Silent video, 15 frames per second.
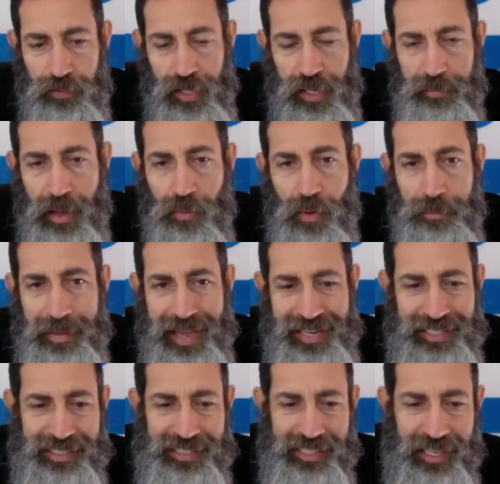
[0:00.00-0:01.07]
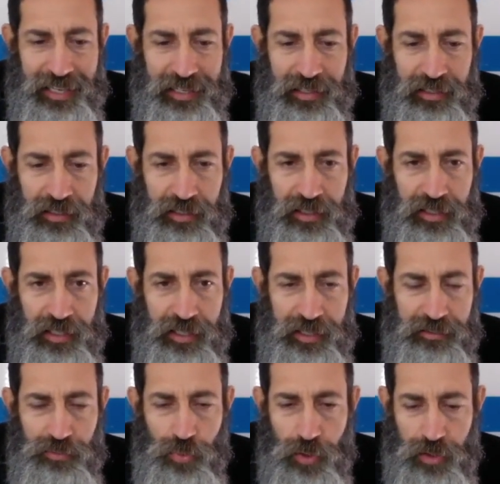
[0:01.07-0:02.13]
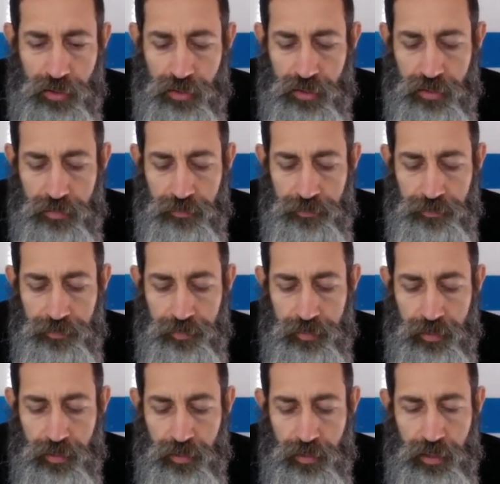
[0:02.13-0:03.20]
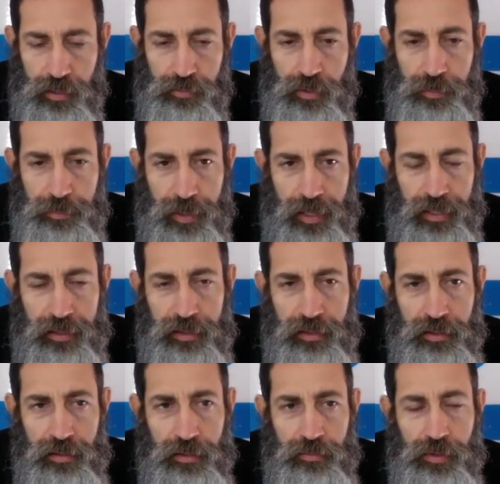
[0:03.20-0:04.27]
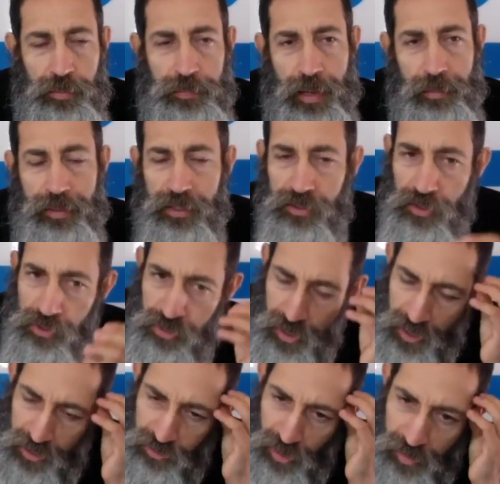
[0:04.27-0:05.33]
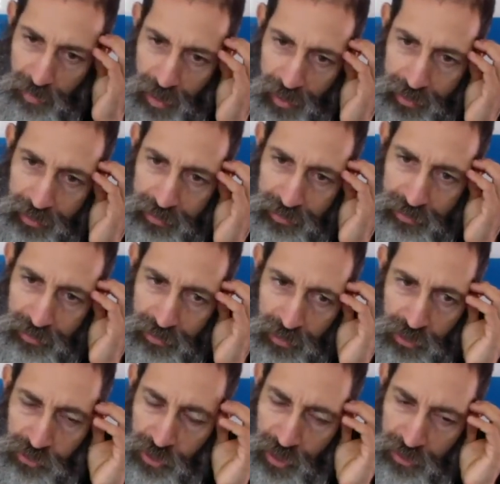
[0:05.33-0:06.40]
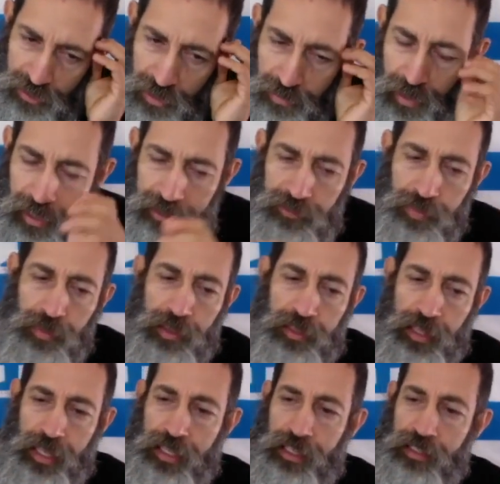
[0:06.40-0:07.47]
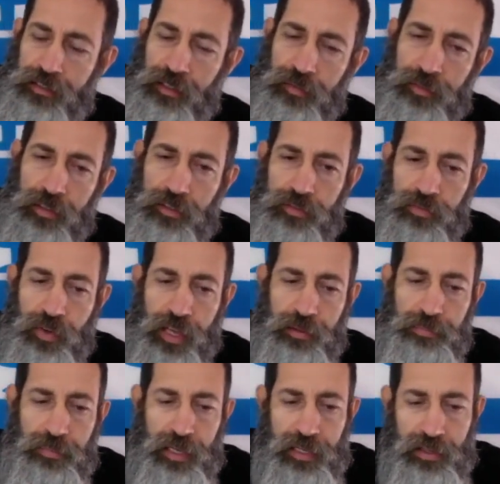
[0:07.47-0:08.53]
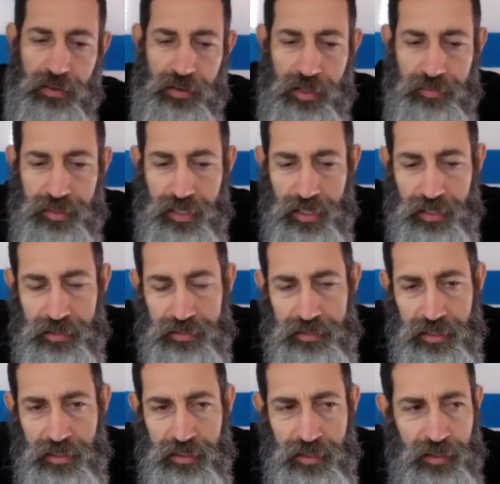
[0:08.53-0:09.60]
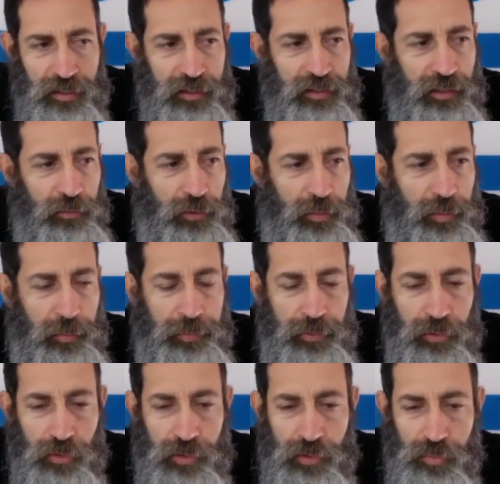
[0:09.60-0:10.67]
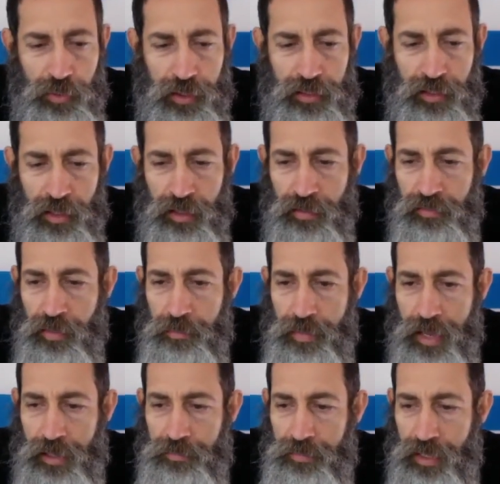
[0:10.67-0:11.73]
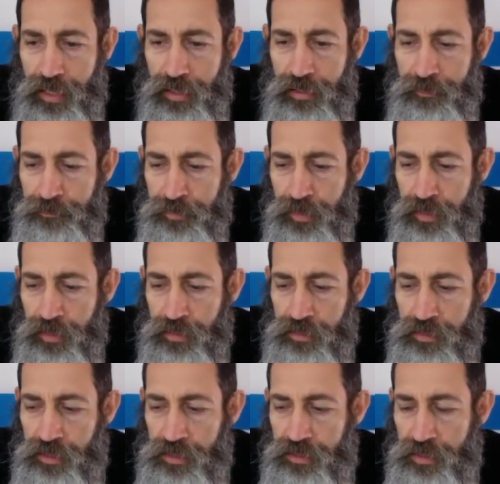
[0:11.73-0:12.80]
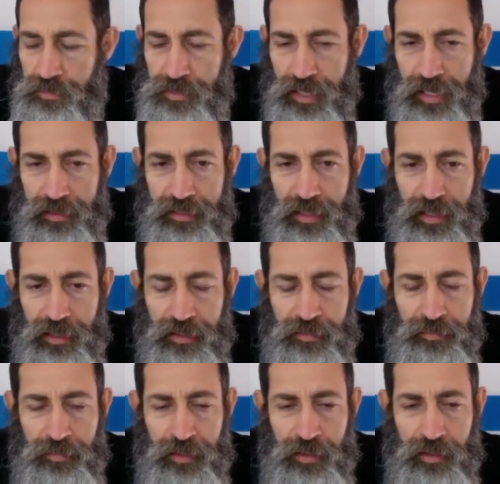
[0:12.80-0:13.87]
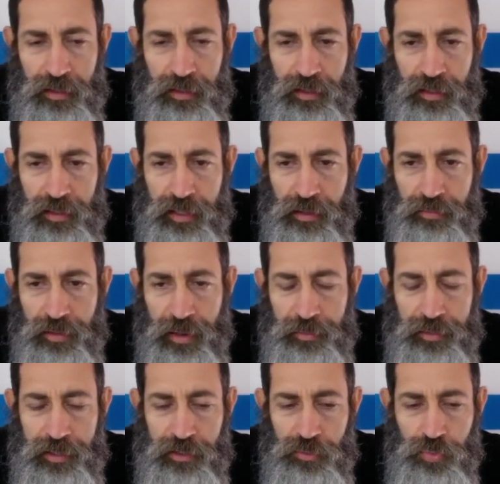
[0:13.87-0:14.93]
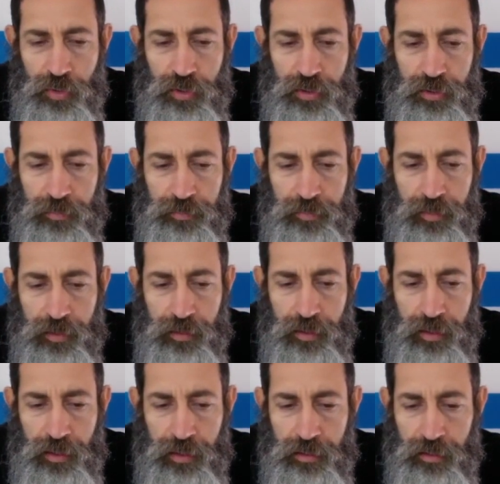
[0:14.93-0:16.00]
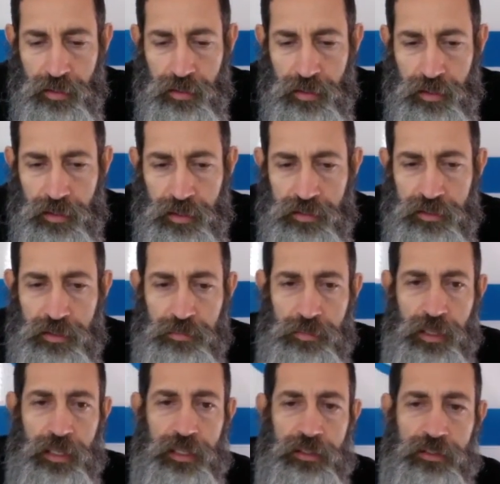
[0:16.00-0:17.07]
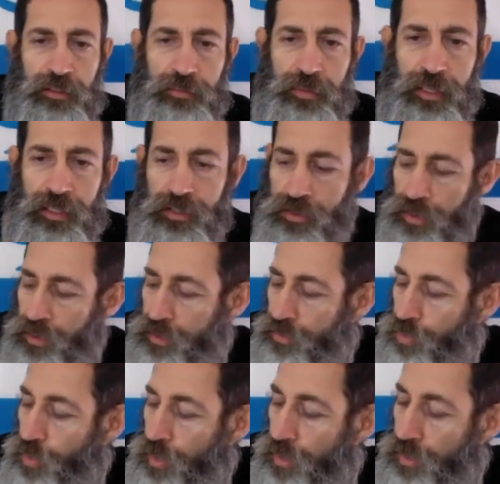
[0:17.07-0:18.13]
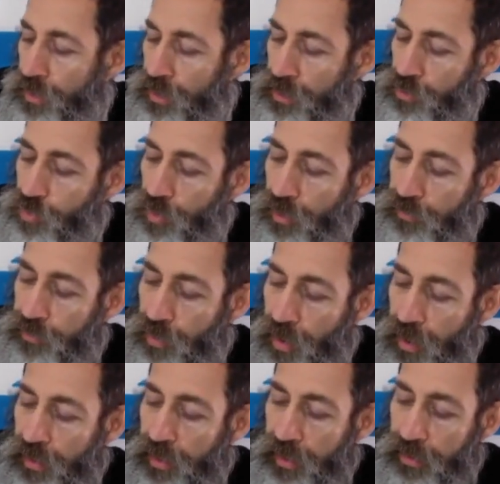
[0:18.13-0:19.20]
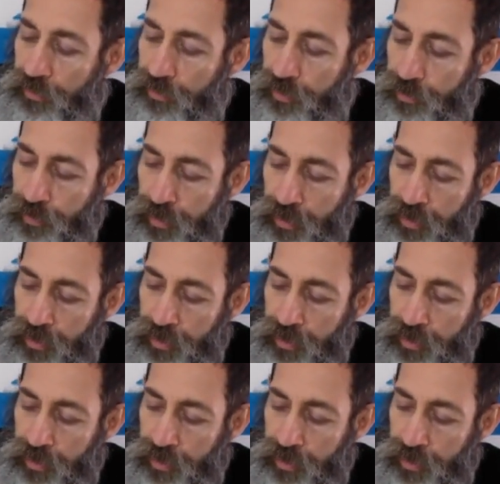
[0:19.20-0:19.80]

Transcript: Forget about what man is saying. His word. And repent. Repent means to change our minds. Change our minds from the thinkings of this fake media and everything else that, that we've been polluted with, of the man-made uh, systems out there, and, and get right with his word. And, and, and then submit, submit into his word, his will for our life.